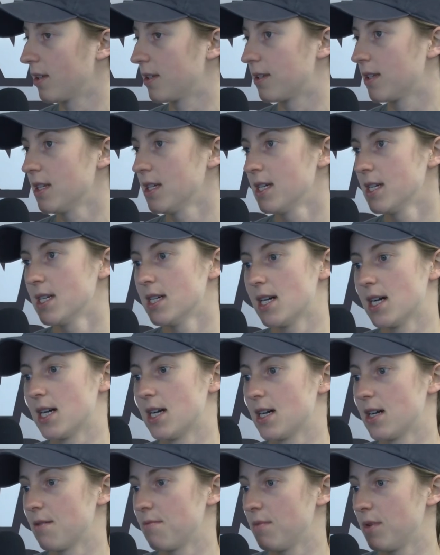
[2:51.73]
And
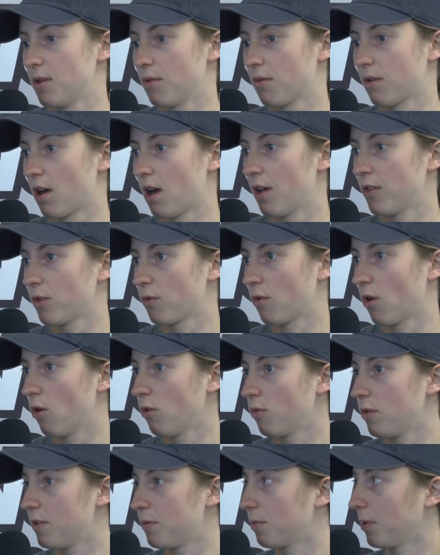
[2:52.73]
um, you know, we're on the
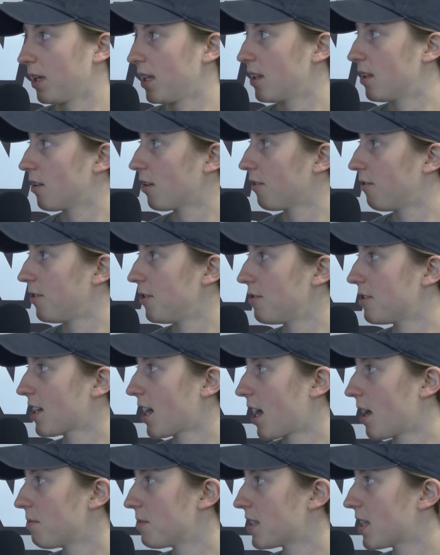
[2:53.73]
road. We've played there a few
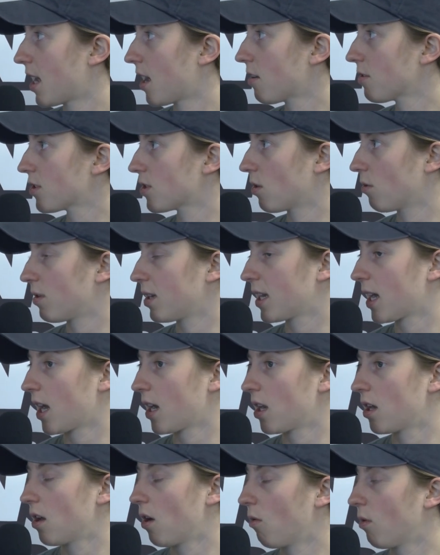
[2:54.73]
times now, so we
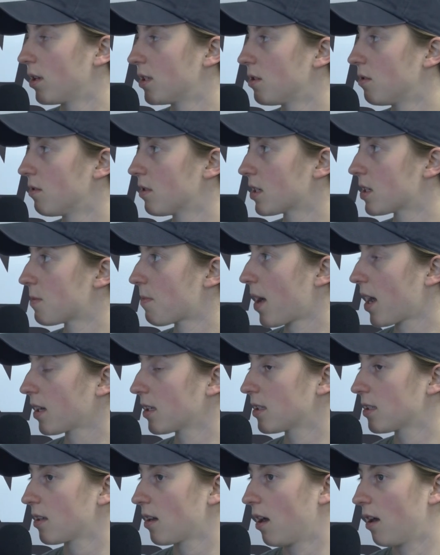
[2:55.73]
kind of know what to
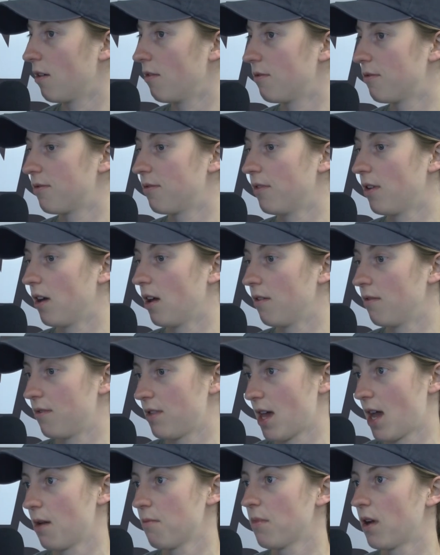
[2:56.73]
expect of
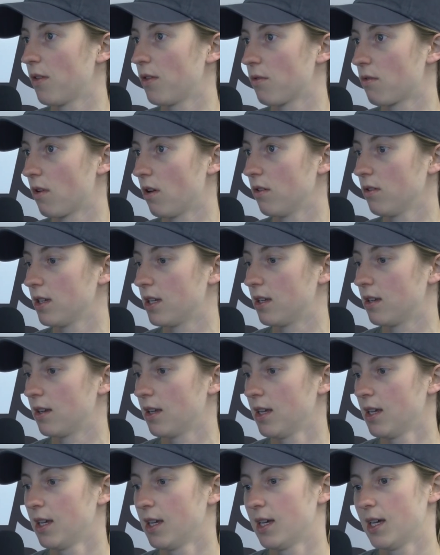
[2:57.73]
of them on the road,
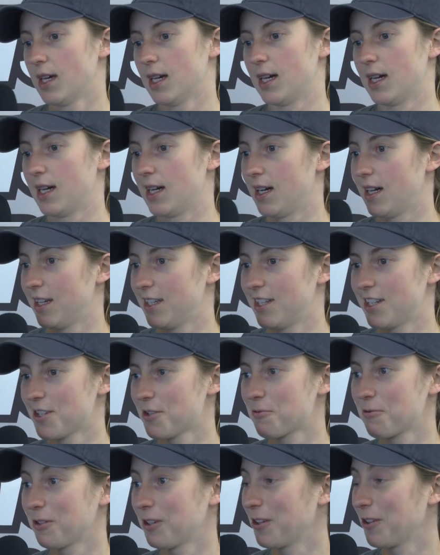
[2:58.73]
and uh,
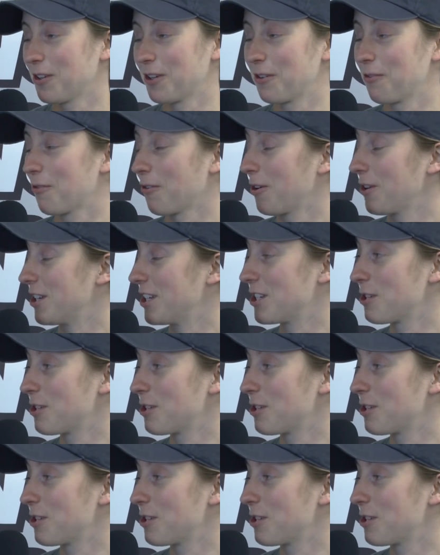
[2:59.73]
just really looking forward.